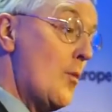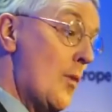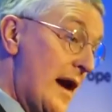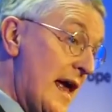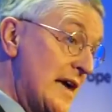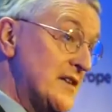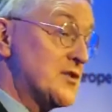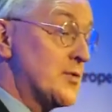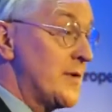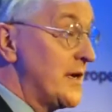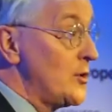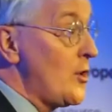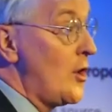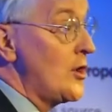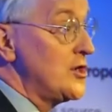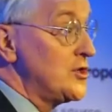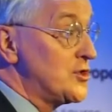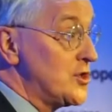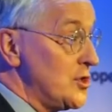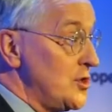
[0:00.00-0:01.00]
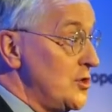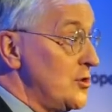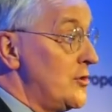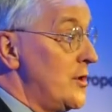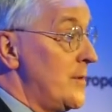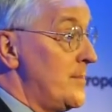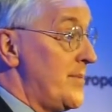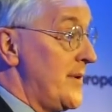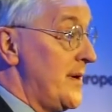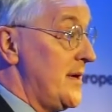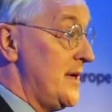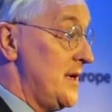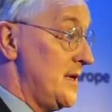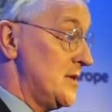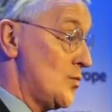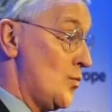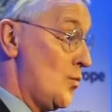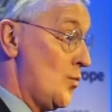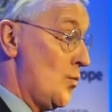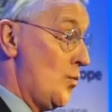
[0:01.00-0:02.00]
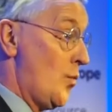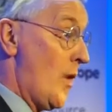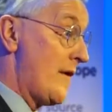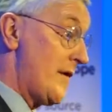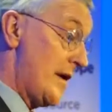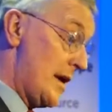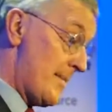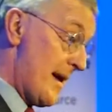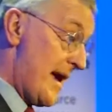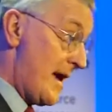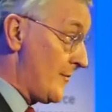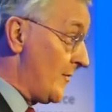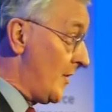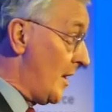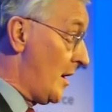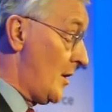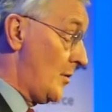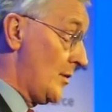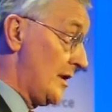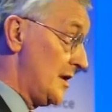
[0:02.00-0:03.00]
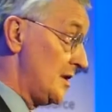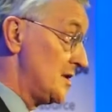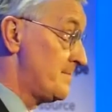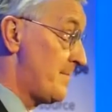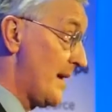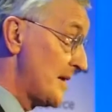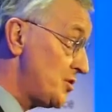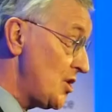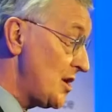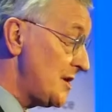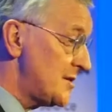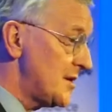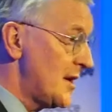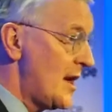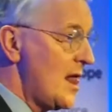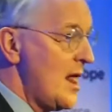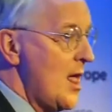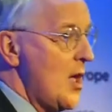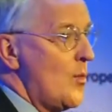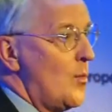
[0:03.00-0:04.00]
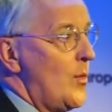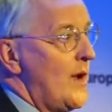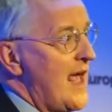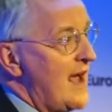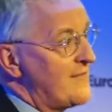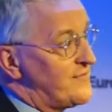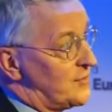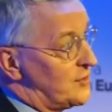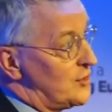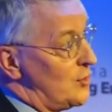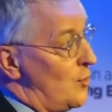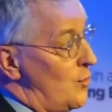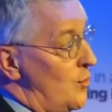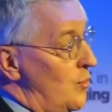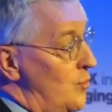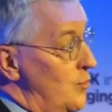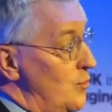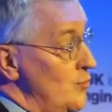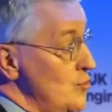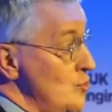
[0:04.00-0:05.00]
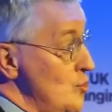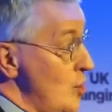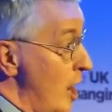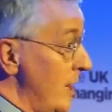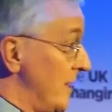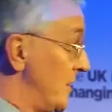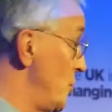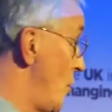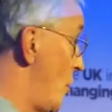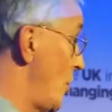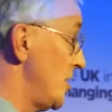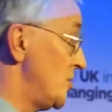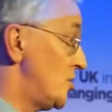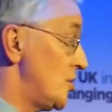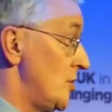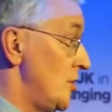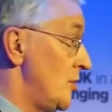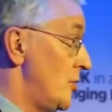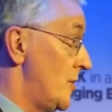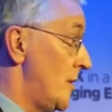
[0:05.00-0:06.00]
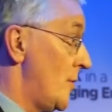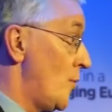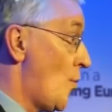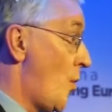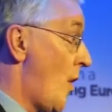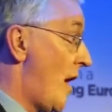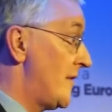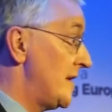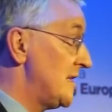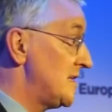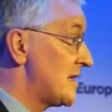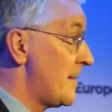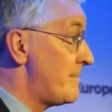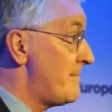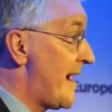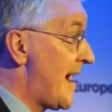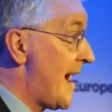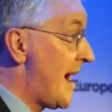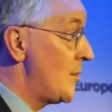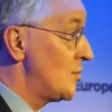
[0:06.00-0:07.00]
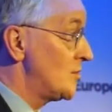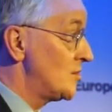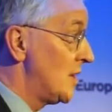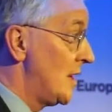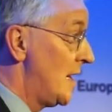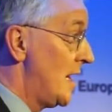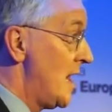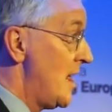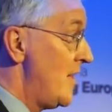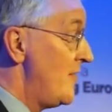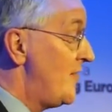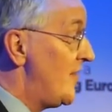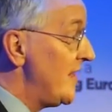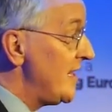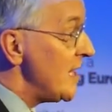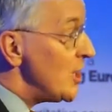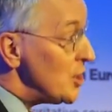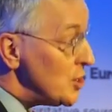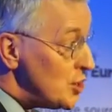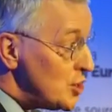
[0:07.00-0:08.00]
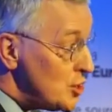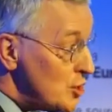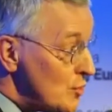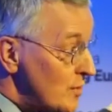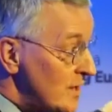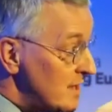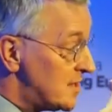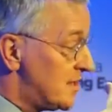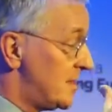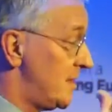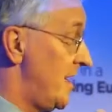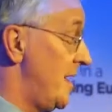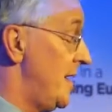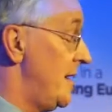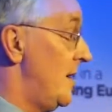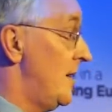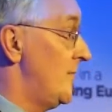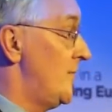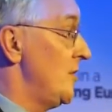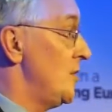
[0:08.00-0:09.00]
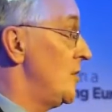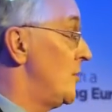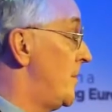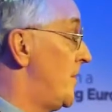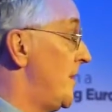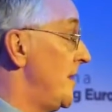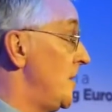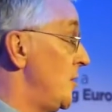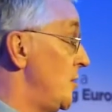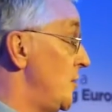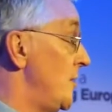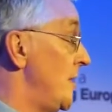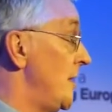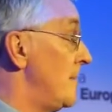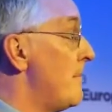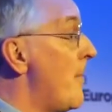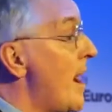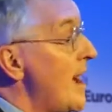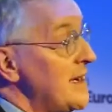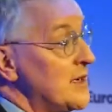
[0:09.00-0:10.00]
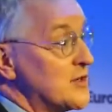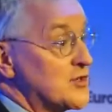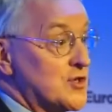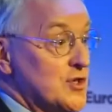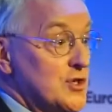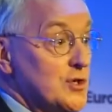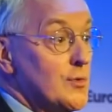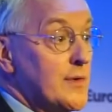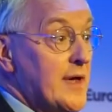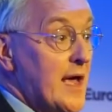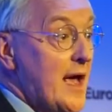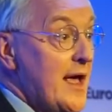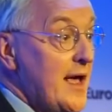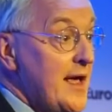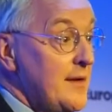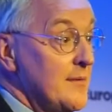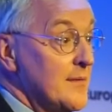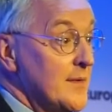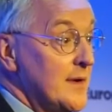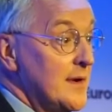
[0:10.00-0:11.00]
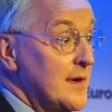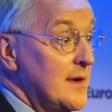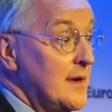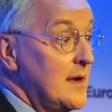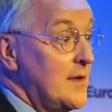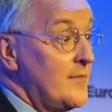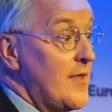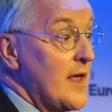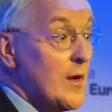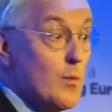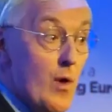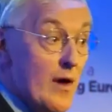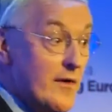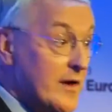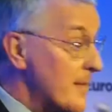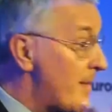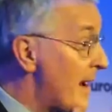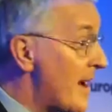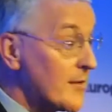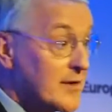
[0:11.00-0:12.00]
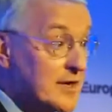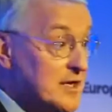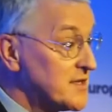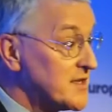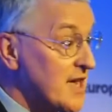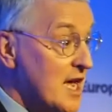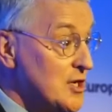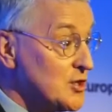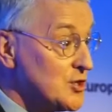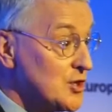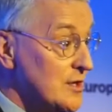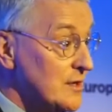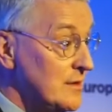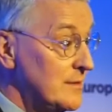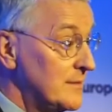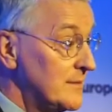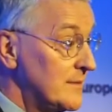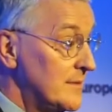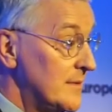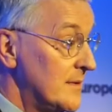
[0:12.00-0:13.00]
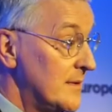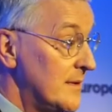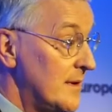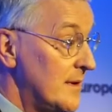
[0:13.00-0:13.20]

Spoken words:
One has to acknowledge that Europe is worried about the hole in its budget. We have to acknowledge that Europe worries about the unity of the European Union minus the UK. They worry about contagion.